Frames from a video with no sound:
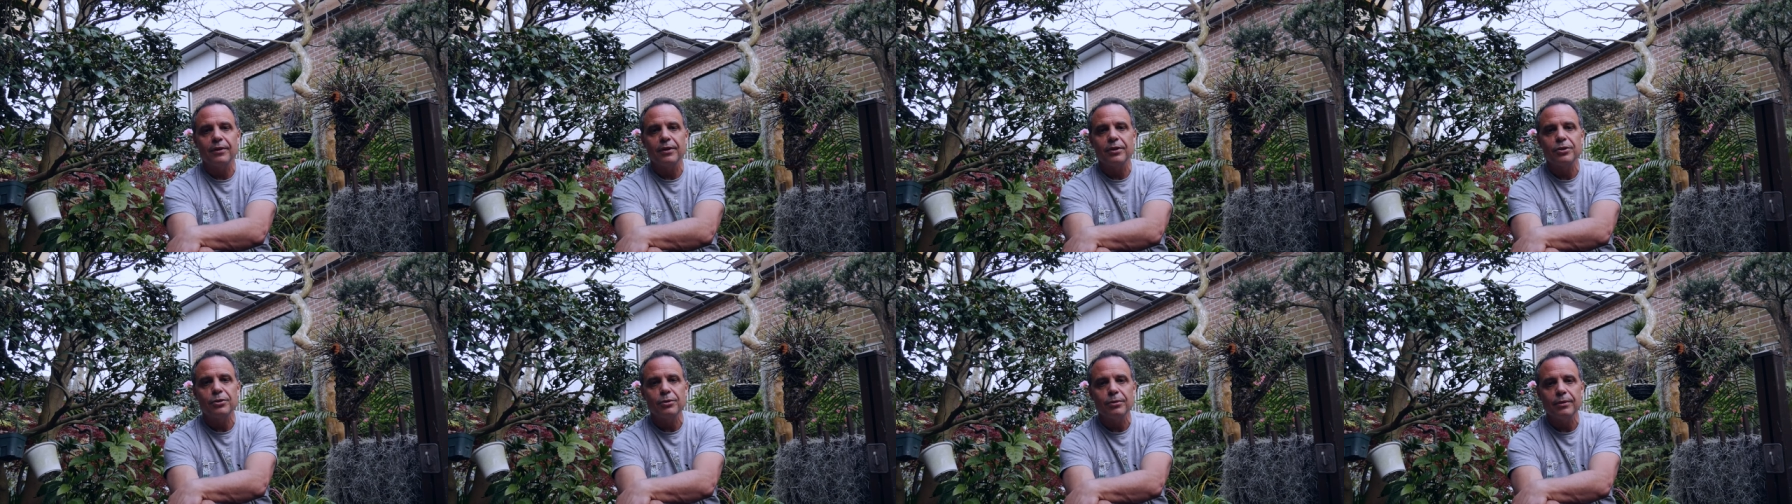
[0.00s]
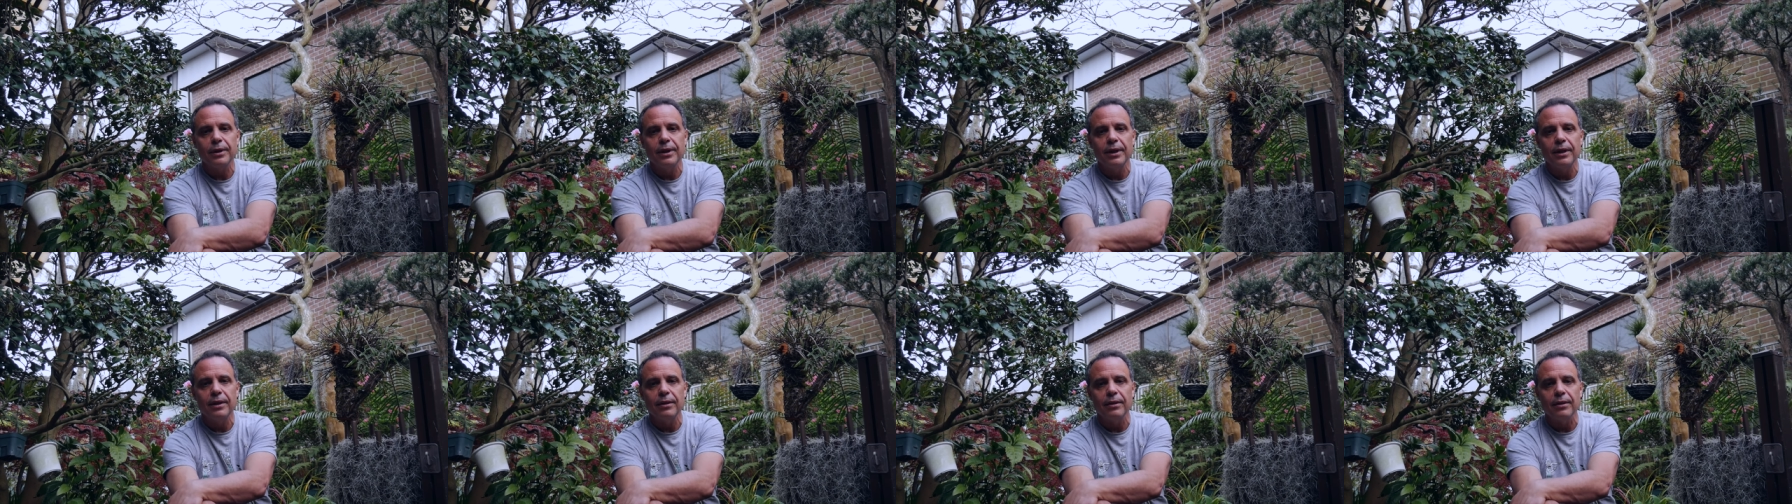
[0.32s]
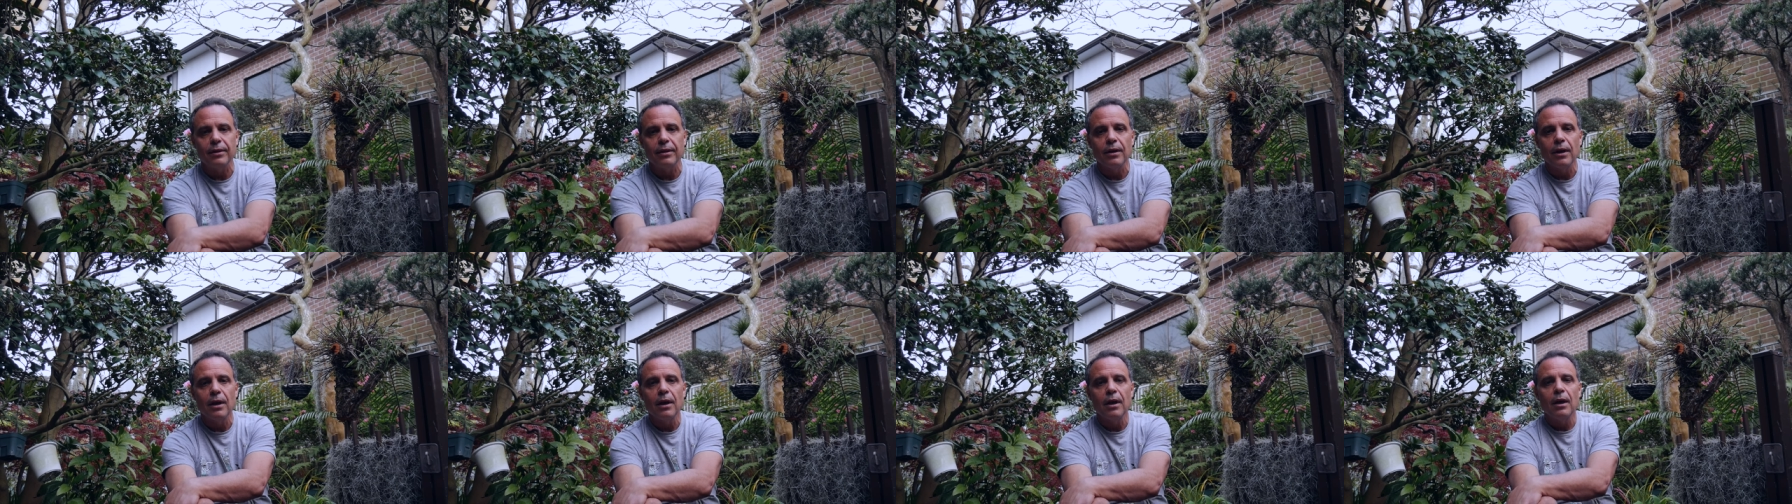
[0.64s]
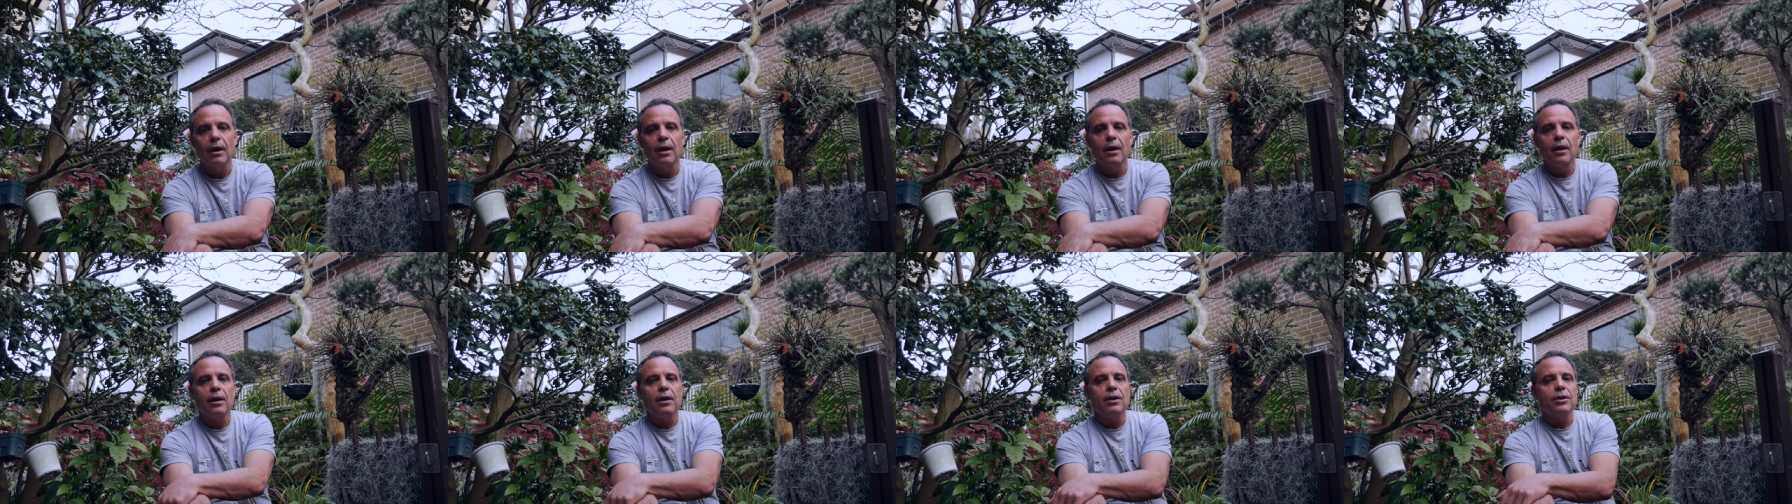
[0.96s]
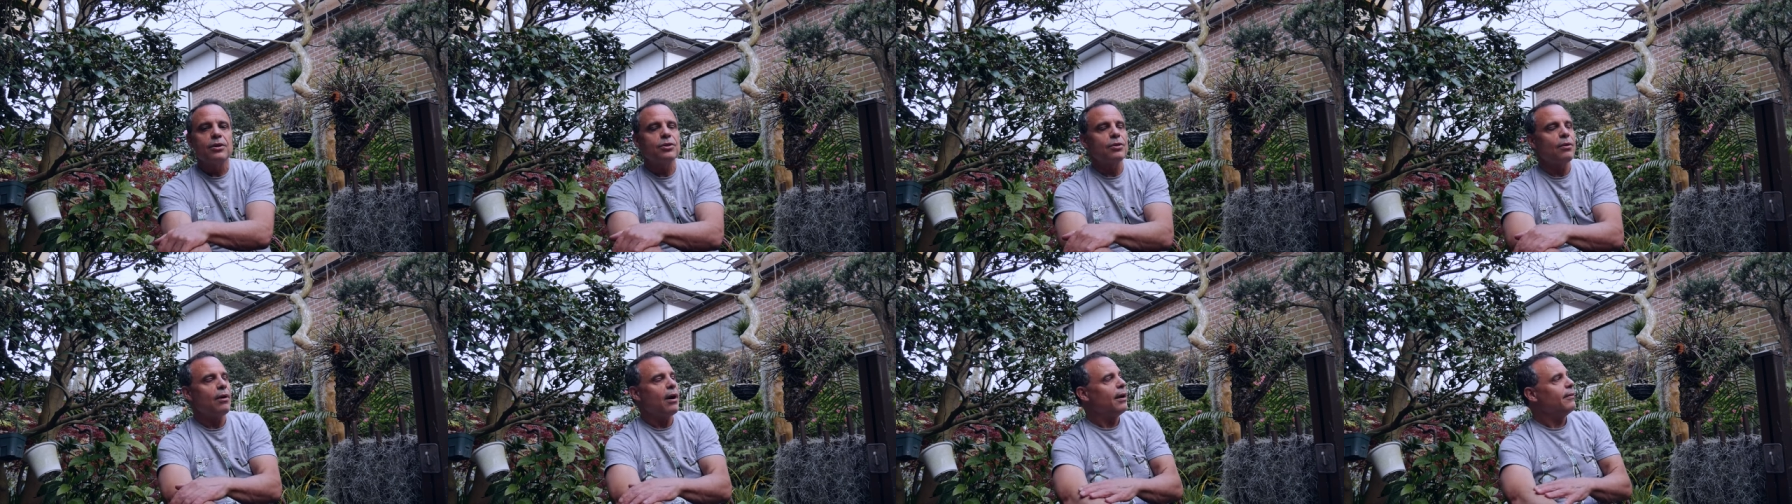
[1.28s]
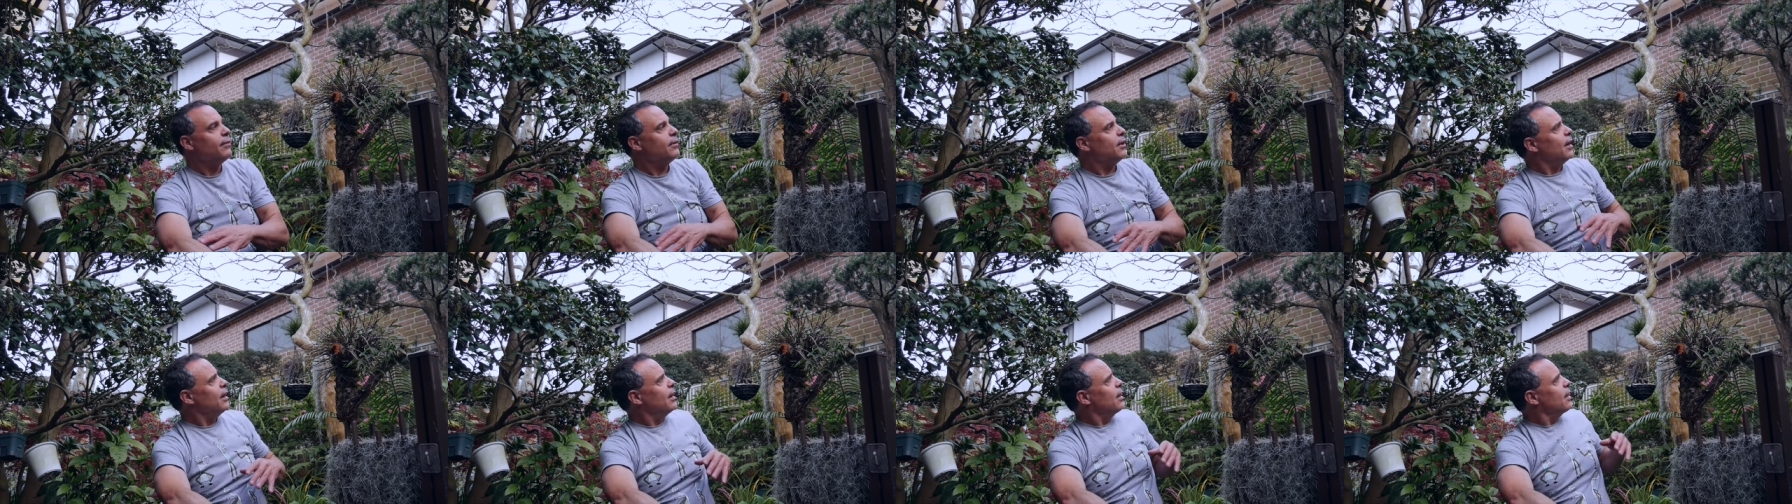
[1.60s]
the tree either. So
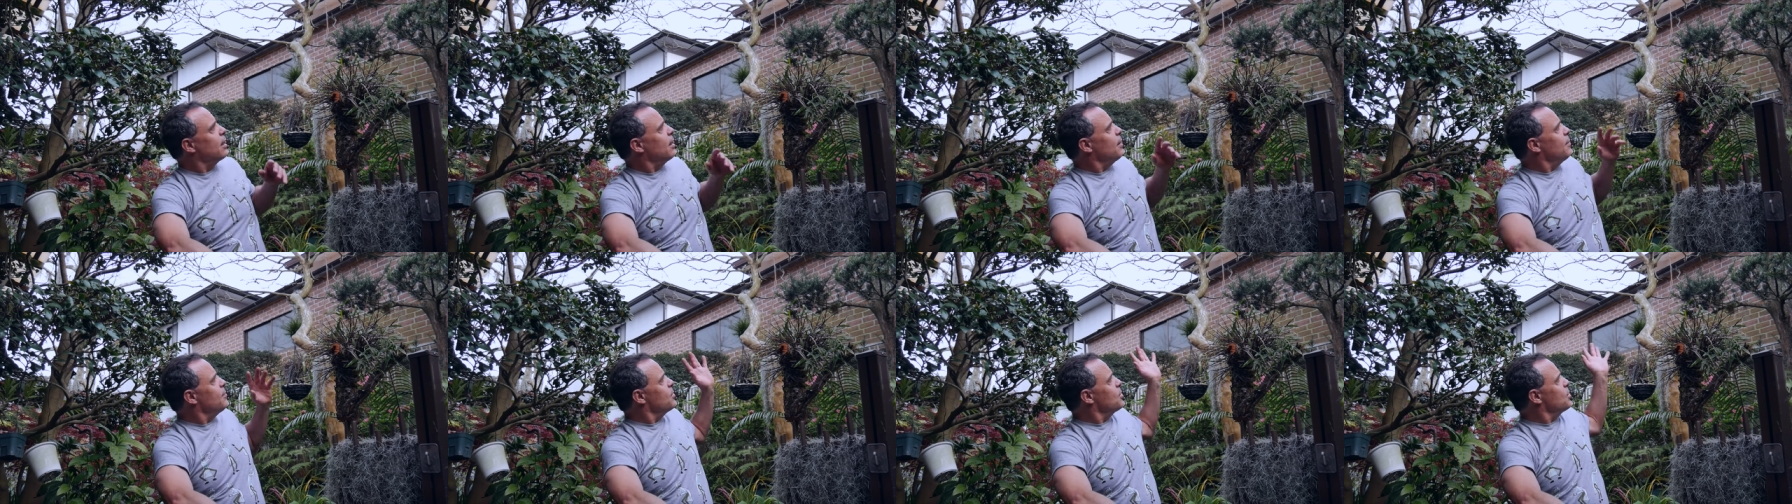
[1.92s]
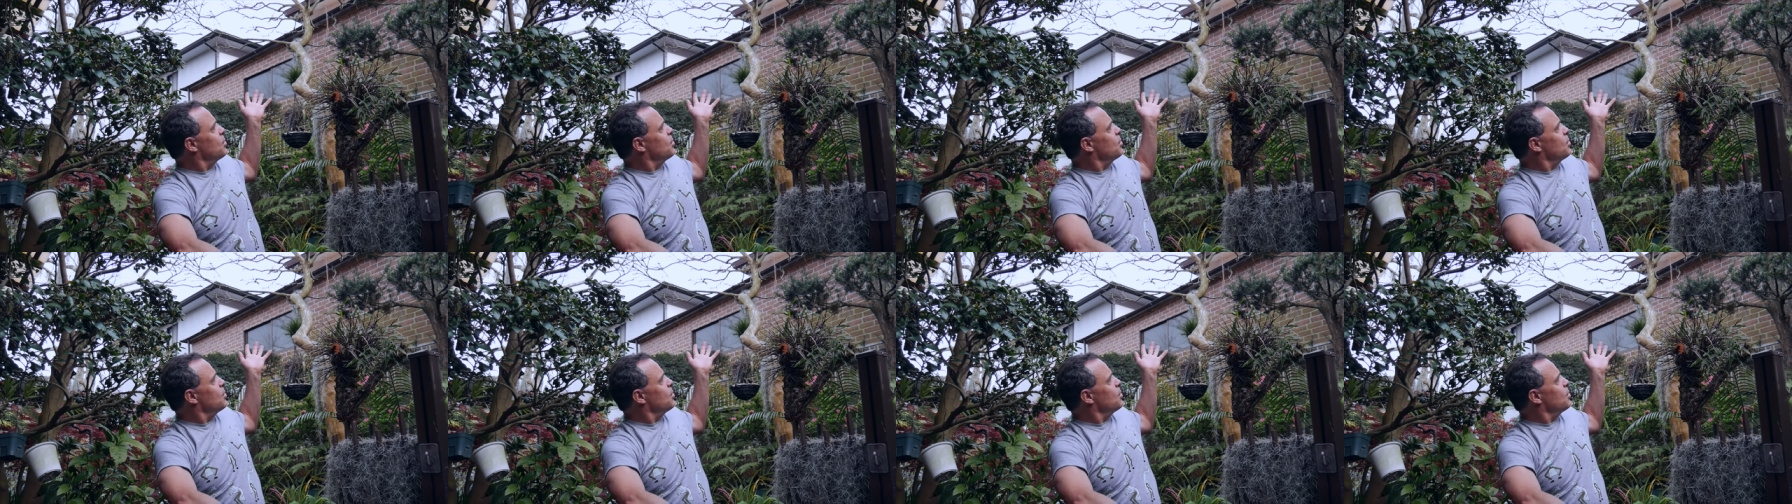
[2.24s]
I've kind of come